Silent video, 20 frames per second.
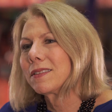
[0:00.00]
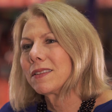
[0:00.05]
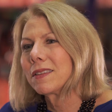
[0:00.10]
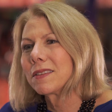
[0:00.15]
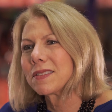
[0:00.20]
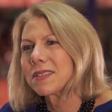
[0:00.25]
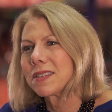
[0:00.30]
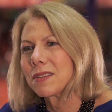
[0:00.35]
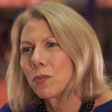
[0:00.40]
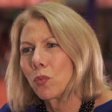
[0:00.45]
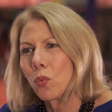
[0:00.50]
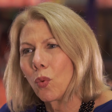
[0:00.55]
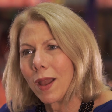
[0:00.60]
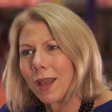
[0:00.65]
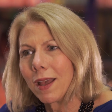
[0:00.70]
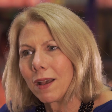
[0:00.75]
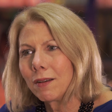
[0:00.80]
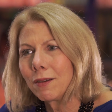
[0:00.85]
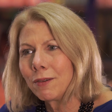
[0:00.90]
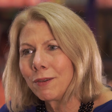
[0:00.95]
listen
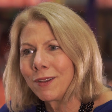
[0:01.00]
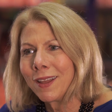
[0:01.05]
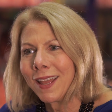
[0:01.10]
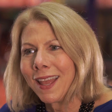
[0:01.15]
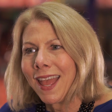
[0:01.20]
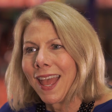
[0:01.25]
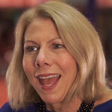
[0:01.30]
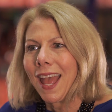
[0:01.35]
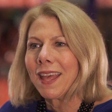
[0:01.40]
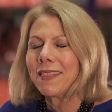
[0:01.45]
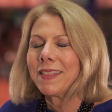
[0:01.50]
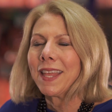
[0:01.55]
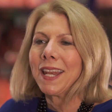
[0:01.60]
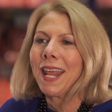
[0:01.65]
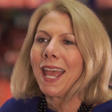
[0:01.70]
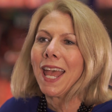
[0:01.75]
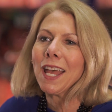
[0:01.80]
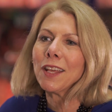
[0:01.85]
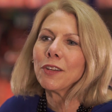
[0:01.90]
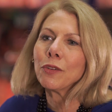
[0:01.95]
well, and then
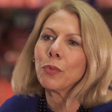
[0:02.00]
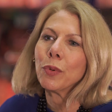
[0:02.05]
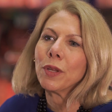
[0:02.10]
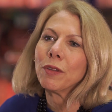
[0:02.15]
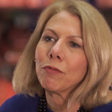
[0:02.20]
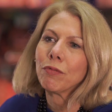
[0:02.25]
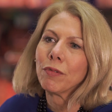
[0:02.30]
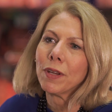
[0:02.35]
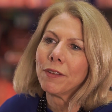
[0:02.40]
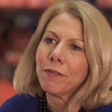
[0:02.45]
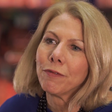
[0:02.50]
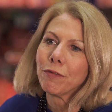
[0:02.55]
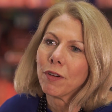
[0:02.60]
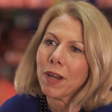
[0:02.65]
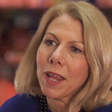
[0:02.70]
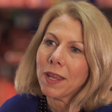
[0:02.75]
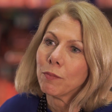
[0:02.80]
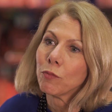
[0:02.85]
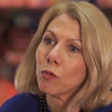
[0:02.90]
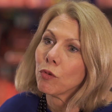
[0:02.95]
how do we
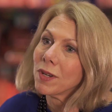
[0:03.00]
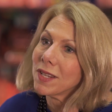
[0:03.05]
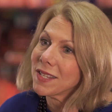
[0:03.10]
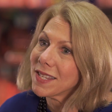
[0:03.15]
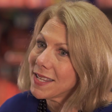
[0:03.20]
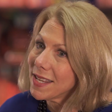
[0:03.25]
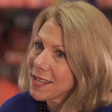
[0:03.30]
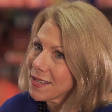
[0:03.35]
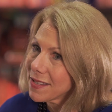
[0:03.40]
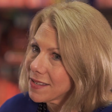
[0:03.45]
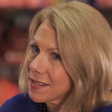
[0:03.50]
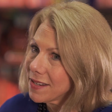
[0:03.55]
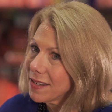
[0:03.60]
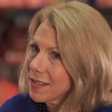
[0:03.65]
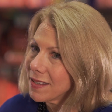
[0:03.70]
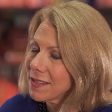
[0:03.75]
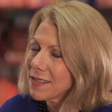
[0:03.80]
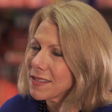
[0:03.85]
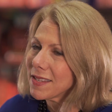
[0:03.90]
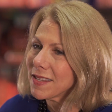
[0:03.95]
reframe
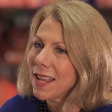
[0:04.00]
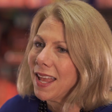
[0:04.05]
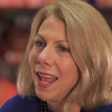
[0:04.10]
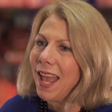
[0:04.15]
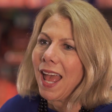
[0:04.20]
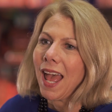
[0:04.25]
resistance